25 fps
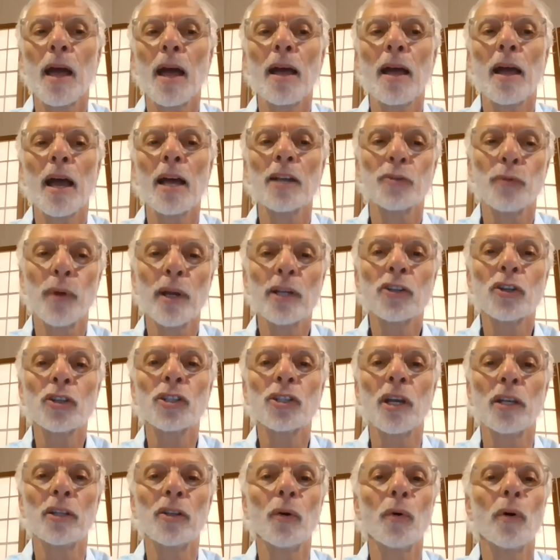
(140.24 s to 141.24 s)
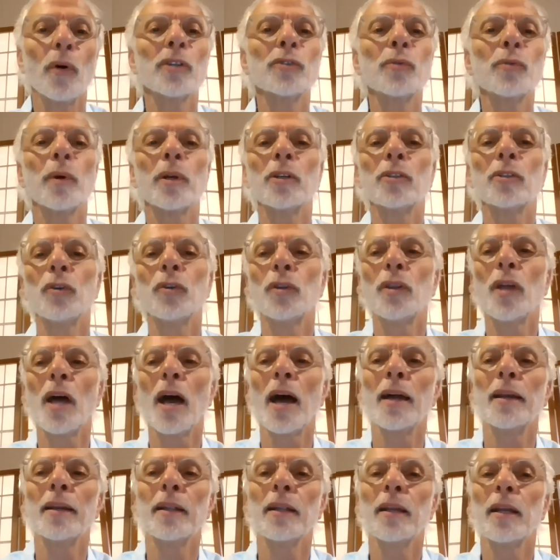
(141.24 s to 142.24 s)
As Rachel said, you always want to do
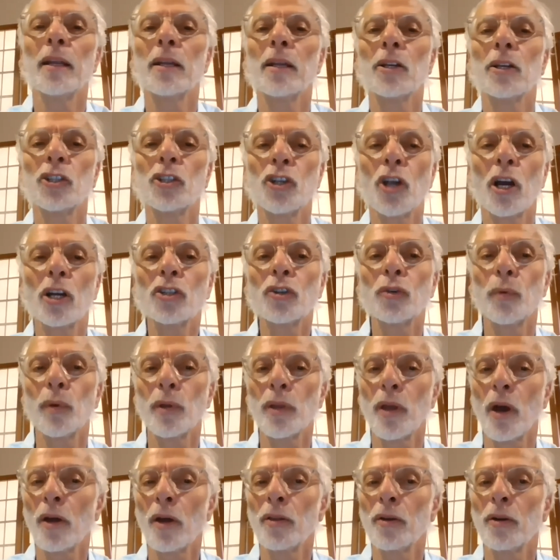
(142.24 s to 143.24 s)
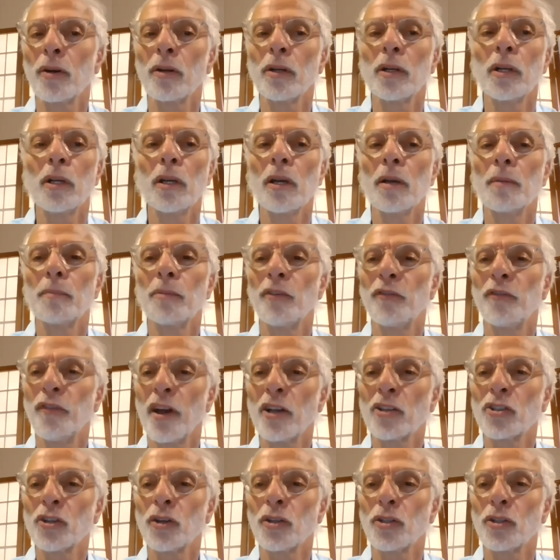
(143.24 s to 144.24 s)
that in conjunction with other
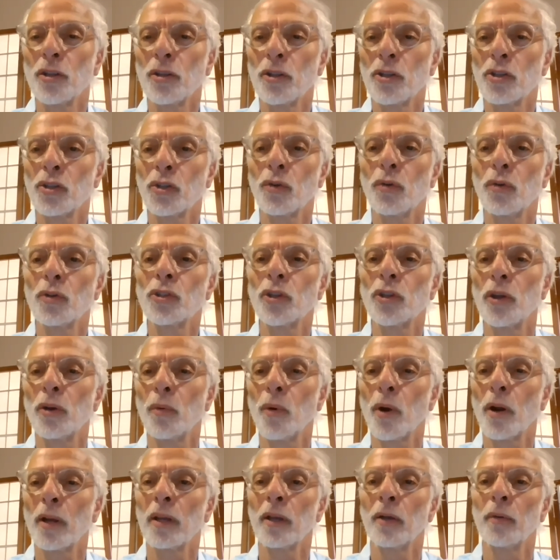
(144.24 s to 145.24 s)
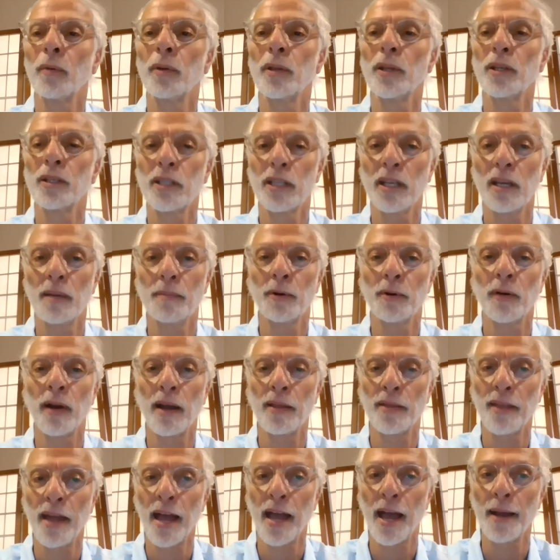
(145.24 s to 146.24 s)
professionals in the school, so you're working with a team
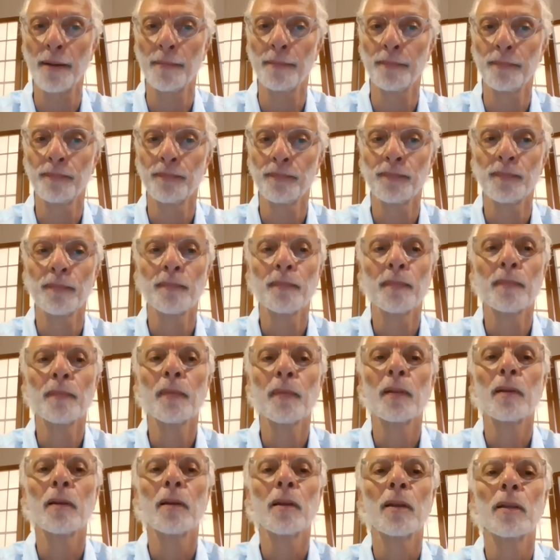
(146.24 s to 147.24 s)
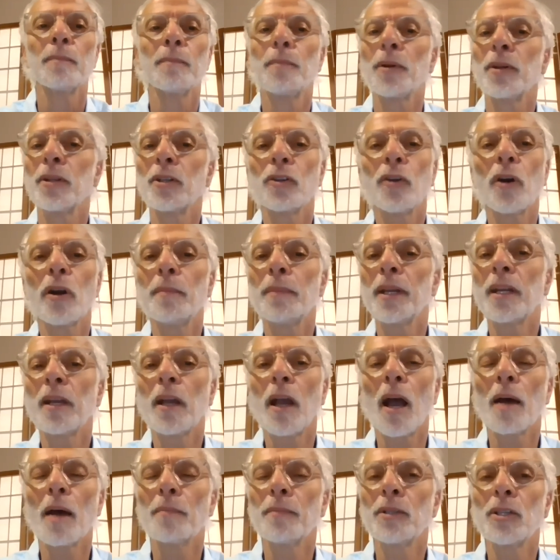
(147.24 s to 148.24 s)
around that. But there's going to
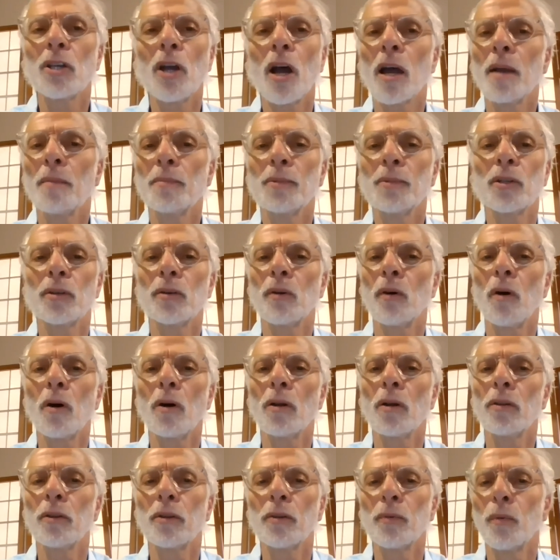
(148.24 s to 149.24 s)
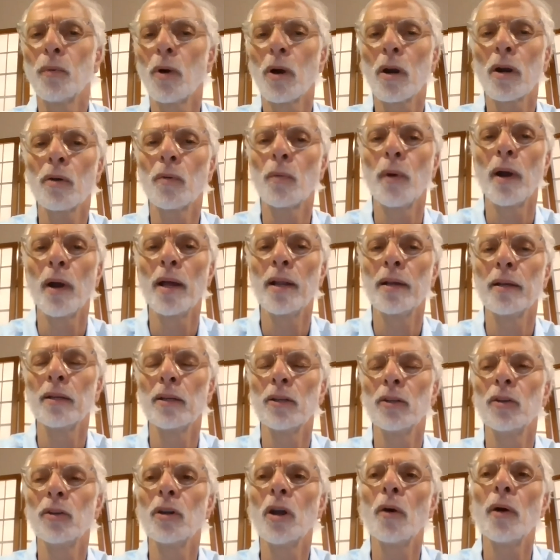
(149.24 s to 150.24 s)
become times in all of the work when
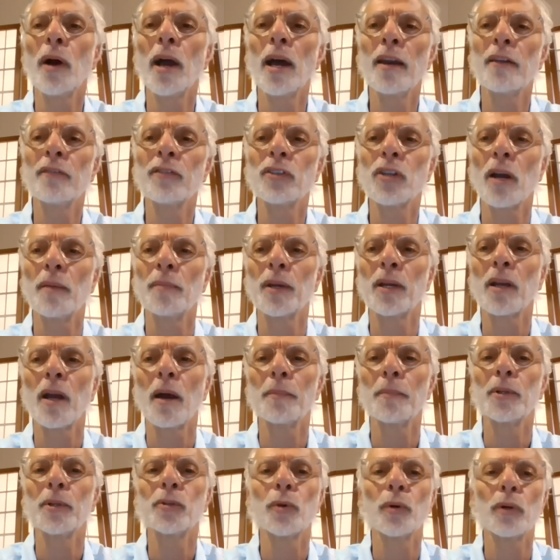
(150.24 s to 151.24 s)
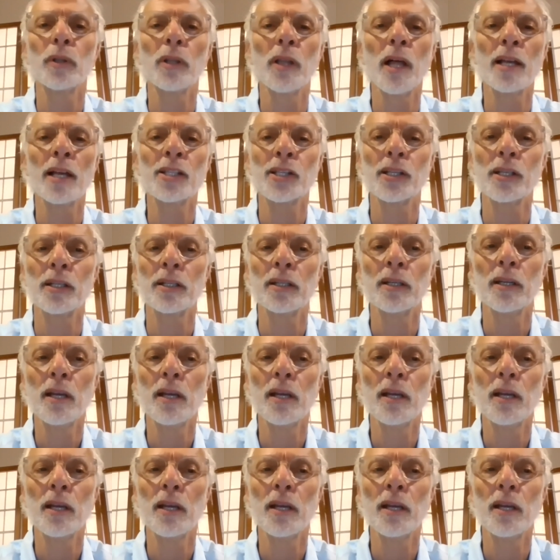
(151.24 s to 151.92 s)
you know ahead of time you're coming to a lesson,